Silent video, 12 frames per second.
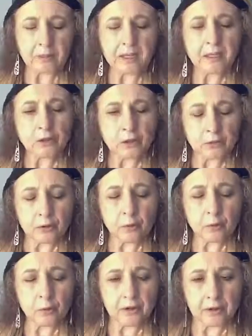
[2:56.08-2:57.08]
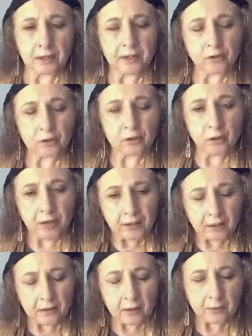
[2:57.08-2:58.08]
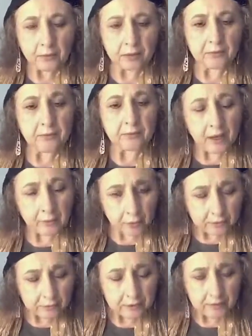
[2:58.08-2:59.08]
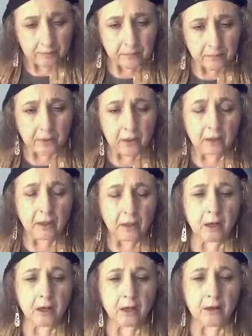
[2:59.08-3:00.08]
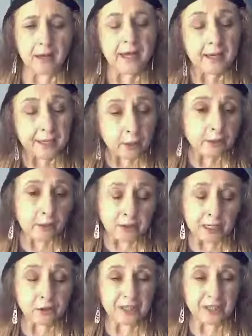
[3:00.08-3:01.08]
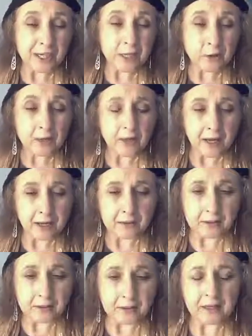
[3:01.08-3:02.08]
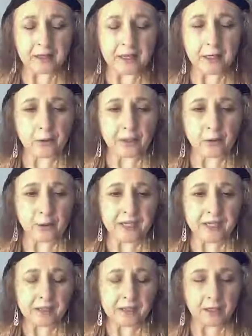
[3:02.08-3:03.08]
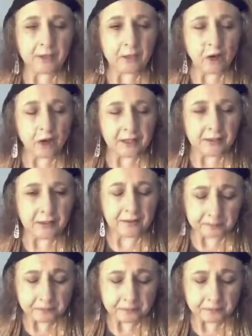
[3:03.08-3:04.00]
into the work that I do on a number of levels. And I also teach a tarot class here in Racine, Wisconsin